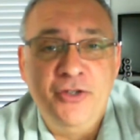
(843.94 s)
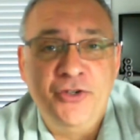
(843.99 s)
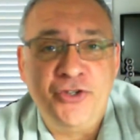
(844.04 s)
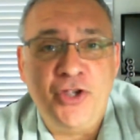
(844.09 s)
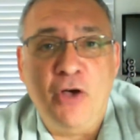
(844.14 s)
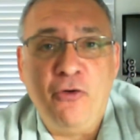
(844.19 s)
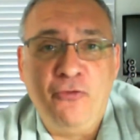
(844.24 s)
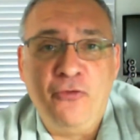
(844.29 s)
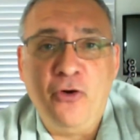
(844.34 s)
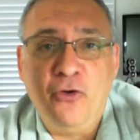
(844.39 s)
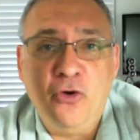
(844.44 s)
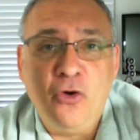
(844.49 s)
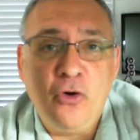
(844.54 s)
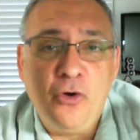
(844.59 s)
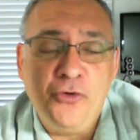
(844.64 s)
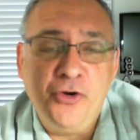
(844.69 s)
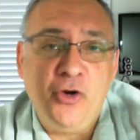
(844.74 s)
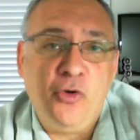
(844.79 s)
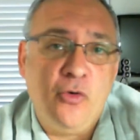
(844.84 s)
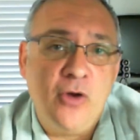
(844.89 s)
cell phone
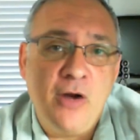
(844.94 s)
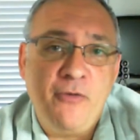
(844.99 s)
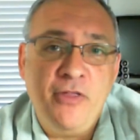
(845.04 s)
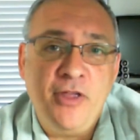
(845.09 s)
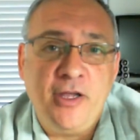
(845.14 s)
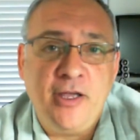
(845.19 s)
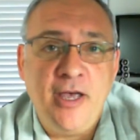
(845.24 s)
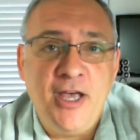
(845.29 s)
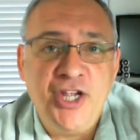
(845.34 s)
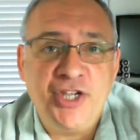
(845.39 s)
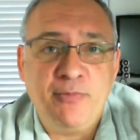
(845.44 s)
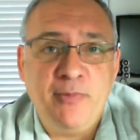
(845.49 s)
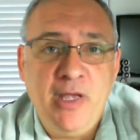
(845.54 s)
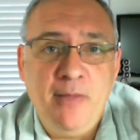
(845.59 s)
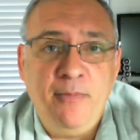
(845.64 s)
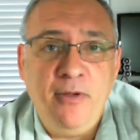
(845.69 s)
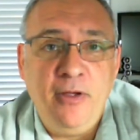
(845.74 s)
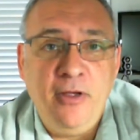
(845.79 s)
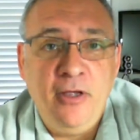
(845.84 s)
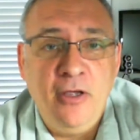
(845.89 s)
holder, whatever the case
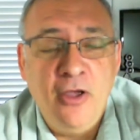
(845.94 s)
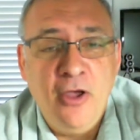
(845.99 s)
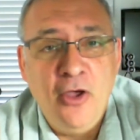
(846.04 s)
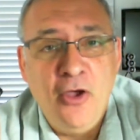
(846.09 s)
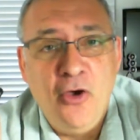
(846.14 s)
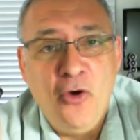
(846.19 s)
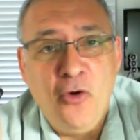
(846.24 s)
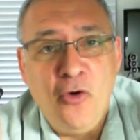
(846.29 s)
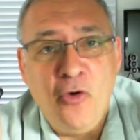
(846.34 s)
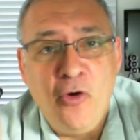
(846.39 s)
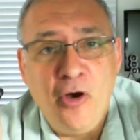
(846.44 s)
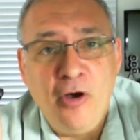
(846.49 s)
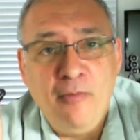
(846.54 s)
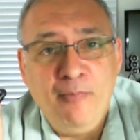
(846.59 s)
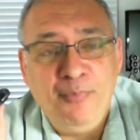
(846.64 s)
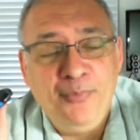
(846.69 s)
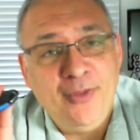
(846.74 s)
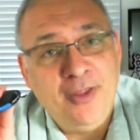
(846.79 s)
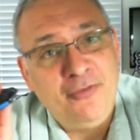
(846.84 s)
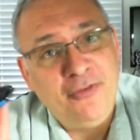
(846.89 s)
may be.
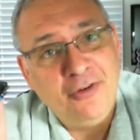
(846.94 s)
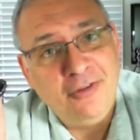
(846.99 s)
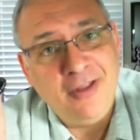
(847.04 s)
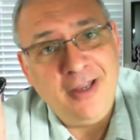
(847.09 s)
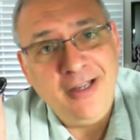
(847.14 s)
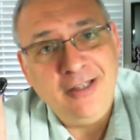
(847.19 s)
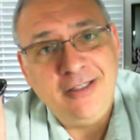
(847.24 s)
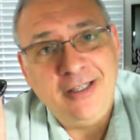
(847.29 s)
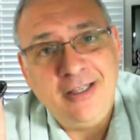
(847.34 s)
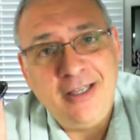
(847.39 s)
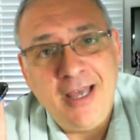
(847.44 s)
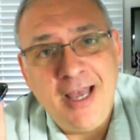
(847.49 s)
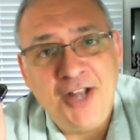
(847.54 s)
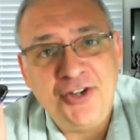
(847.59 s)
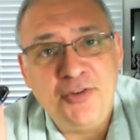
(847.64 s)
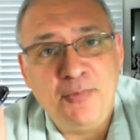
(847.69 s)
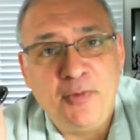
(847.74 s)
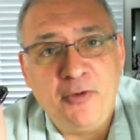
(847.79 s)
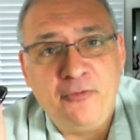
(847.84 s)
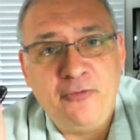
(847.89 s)
Or if you're like the
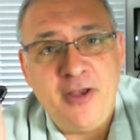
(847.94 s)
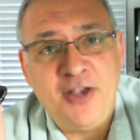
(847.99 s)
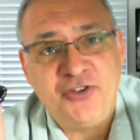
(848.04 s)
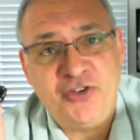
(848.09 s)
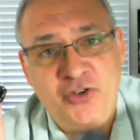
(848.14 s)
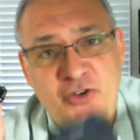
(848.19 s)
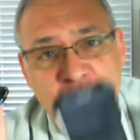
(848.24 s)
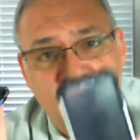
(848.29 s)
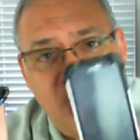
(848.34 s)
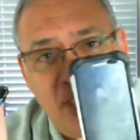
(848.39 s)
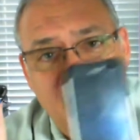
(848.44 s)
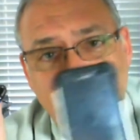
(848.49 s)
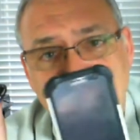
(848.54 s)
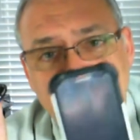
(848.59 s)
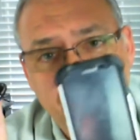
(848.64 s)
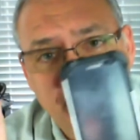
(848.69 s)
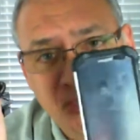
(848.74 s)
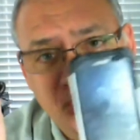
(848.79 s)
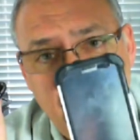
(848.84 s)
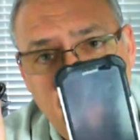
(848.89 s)
Gadget Professor, you have
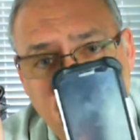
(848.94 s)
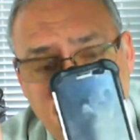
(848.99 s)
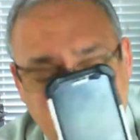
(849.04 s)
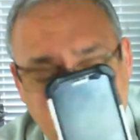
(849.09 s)
your cell